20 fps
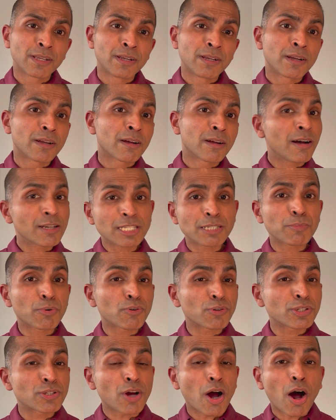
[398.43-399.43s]

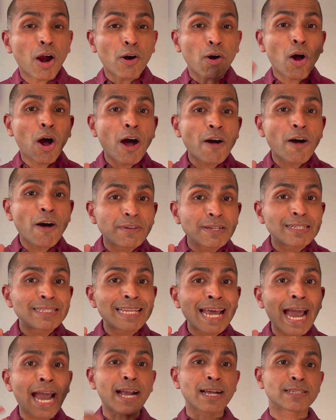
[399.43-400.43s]
Customers are often
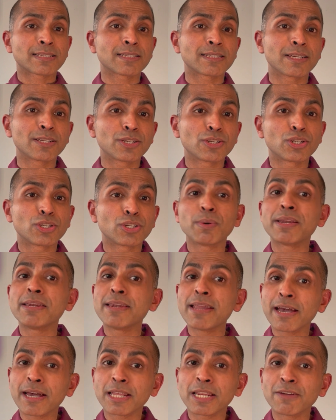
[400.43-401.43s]
taxed to a
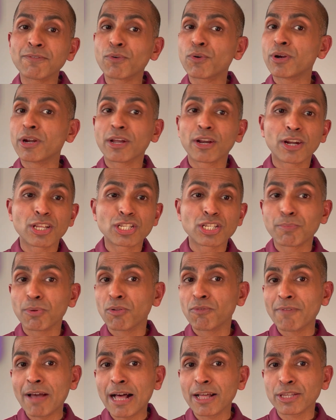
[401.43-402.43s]
negative or negligible
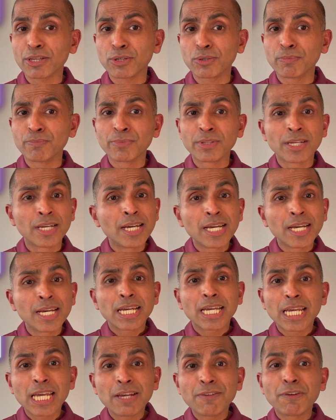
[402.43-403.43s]
value
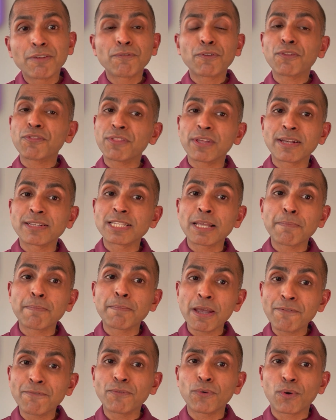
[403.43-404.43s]
even for things they
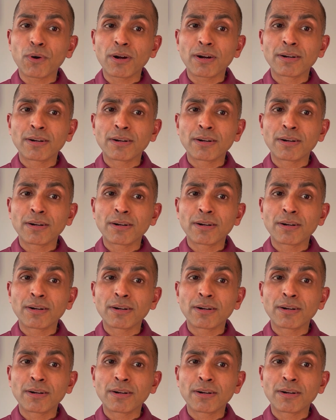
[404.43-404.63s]
pay for.